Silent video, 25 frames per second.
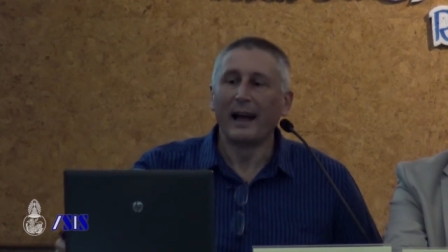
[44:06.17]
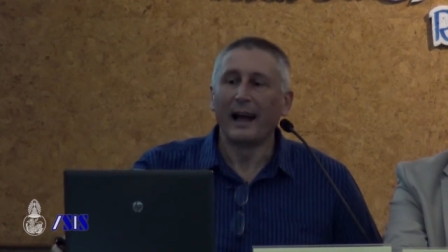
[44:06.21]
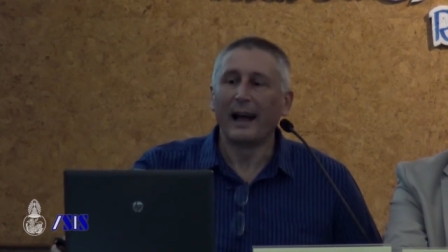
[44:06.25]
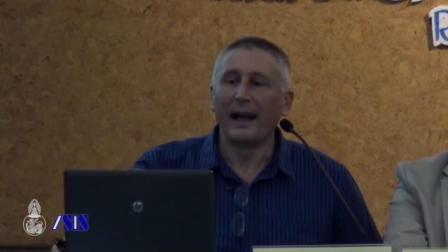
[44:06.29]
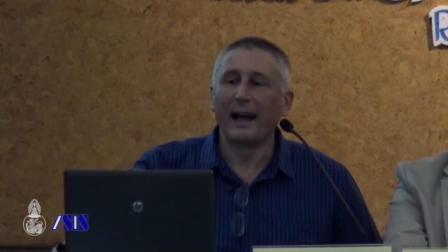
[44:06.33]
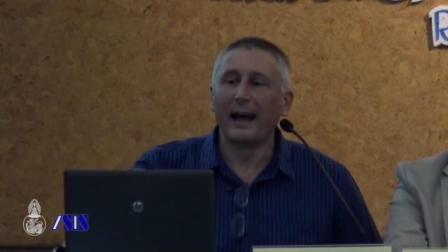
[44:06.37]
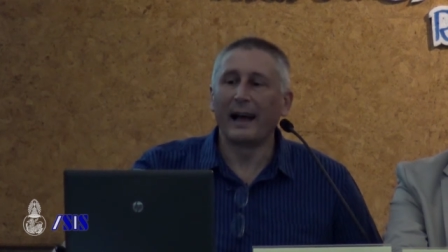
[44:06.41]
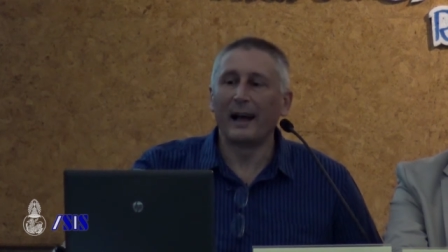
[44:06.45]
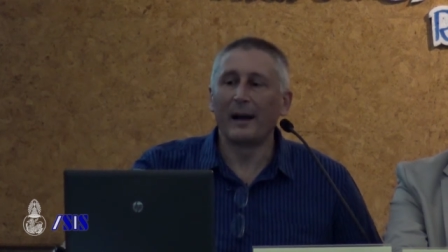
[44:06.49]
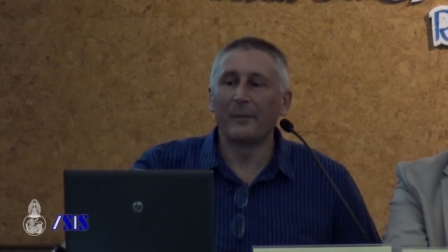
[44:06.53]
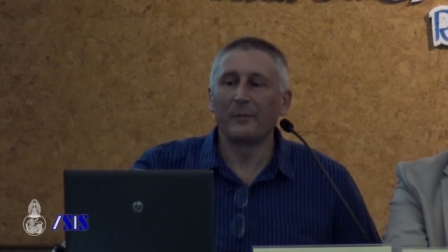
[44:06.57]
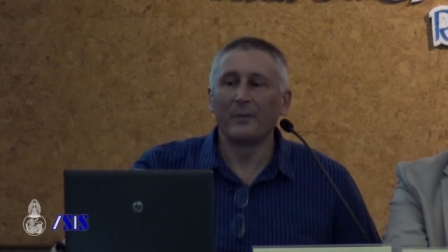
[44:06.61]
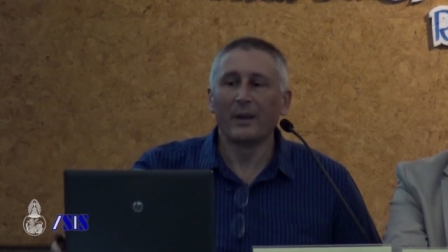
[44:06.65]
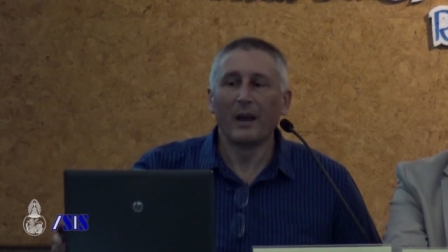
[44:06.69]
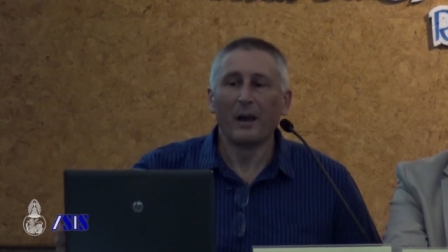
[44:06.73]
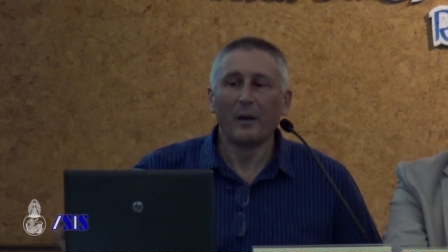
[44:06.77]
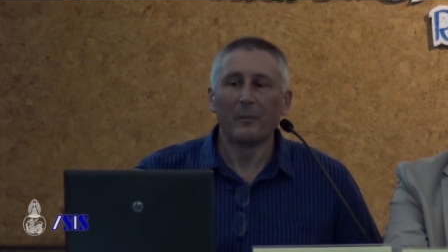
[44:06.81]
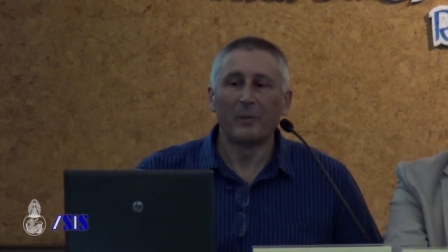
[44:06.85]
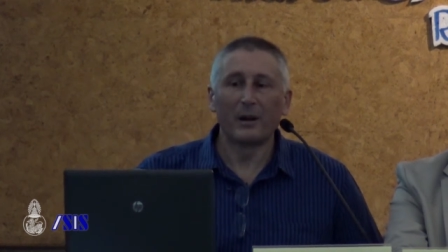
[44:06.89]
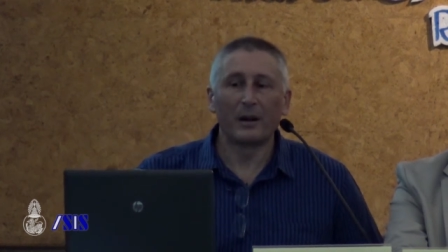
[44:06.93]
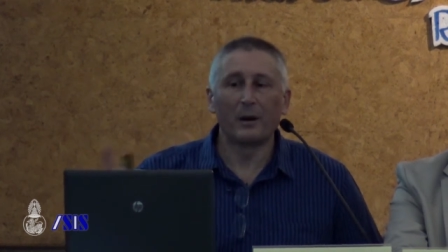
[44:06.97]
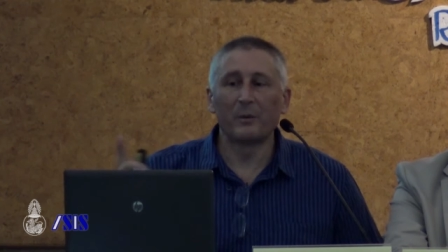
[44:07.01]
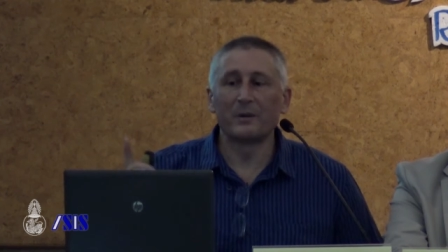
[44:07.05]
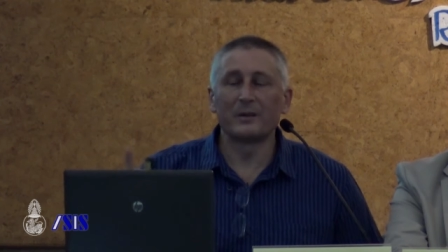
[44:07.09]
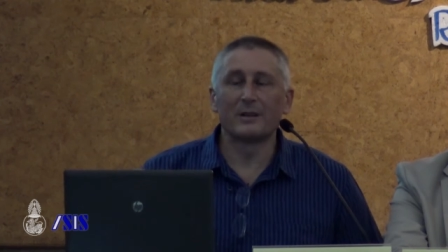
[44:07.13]

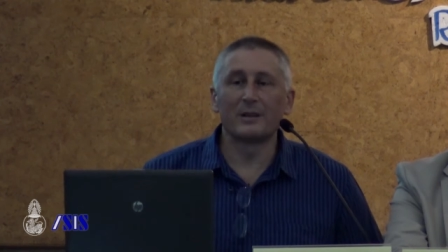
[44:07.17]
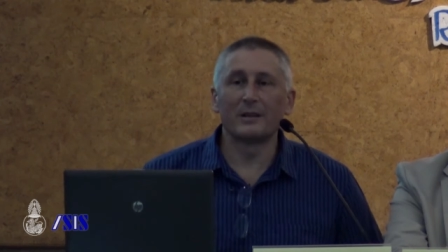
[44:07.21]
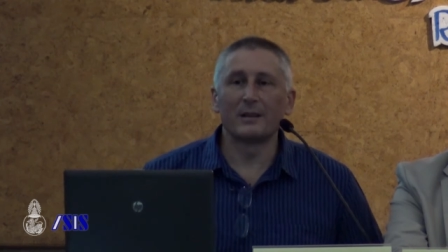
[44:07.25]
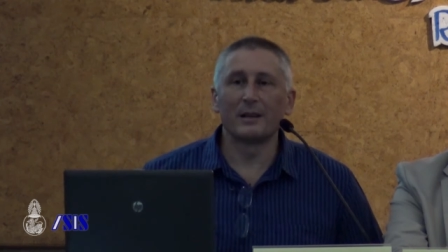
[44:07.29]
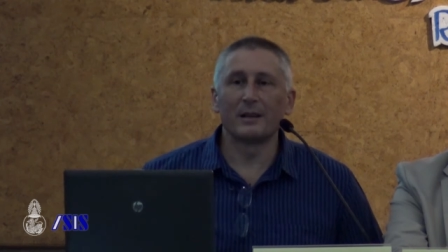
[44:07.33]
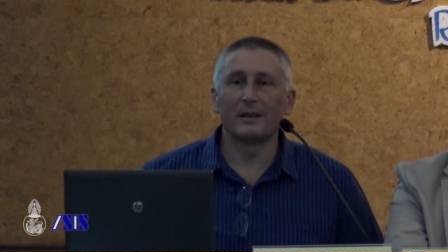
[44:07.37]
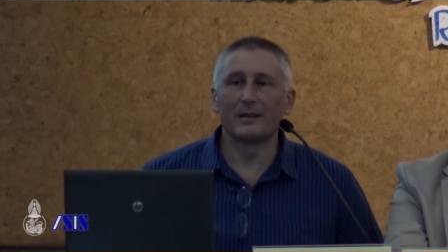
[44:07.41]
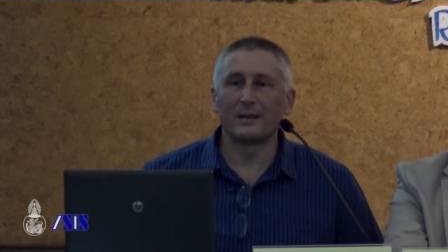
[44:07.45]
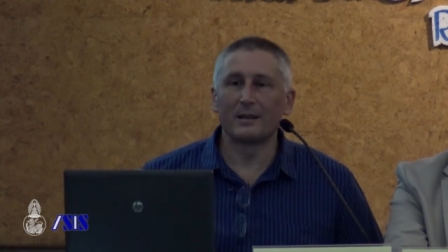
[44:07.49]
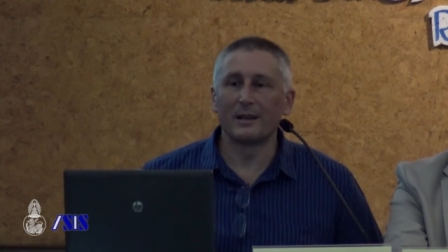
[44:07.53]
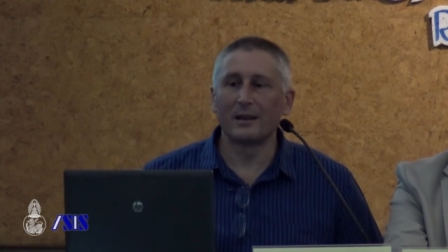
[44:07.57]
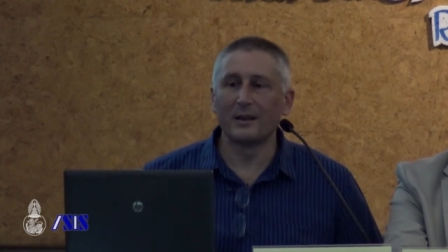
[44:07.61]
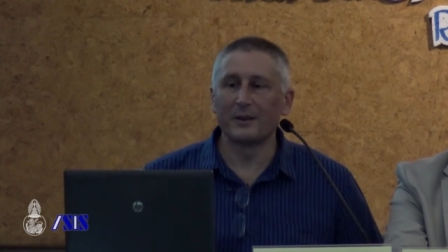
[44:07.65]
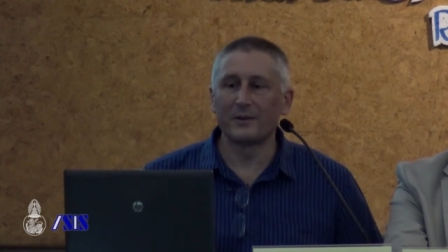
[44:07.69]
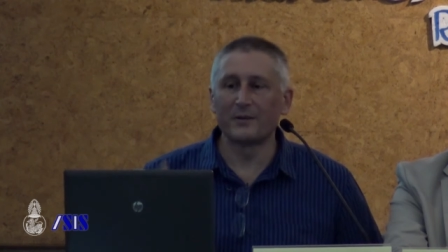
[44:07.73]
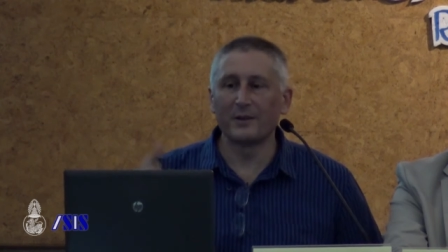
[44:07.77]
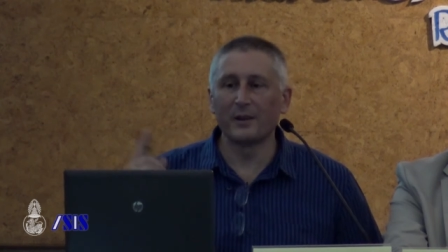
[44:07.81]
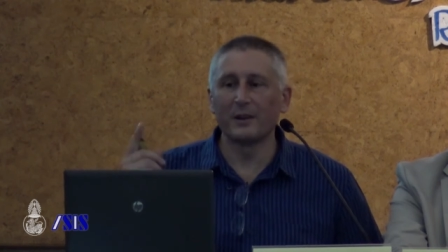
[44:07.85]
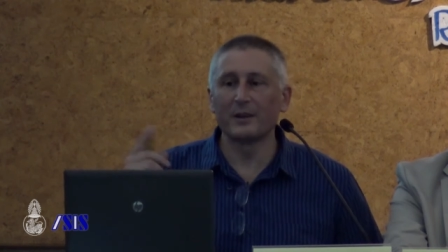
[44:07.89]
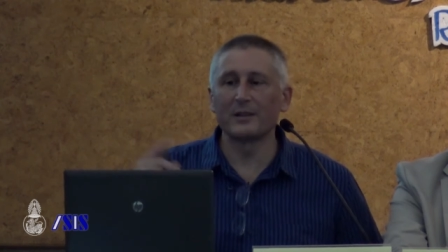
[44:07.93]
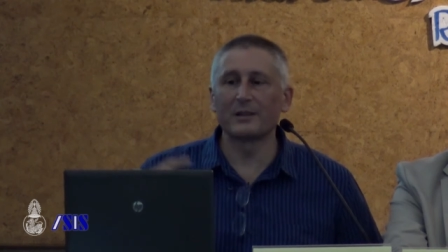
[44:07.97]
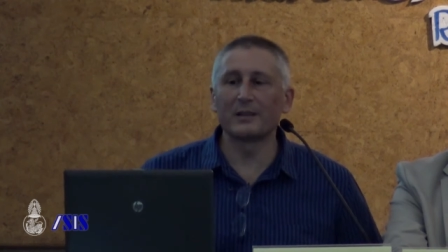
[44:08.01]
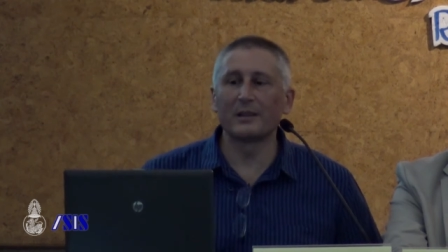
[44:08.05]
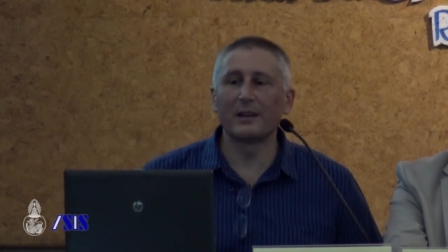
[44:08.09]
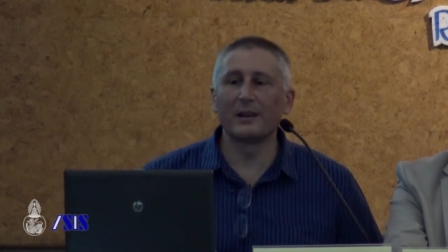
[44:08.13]
But I would suggest these.
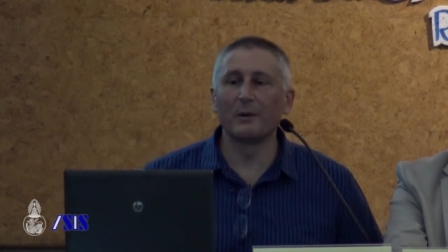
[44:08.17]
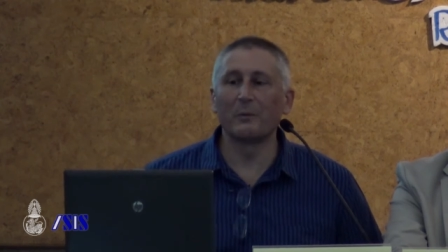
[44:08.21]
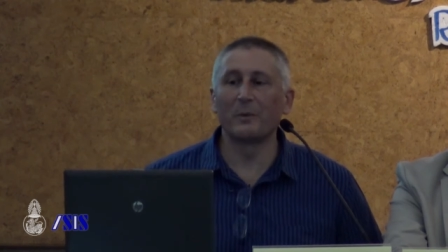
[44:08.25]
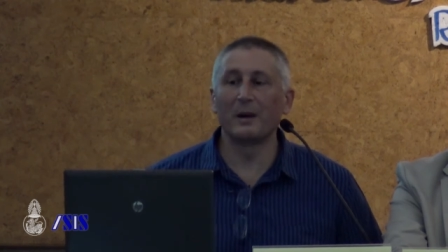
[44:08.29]
Firstly,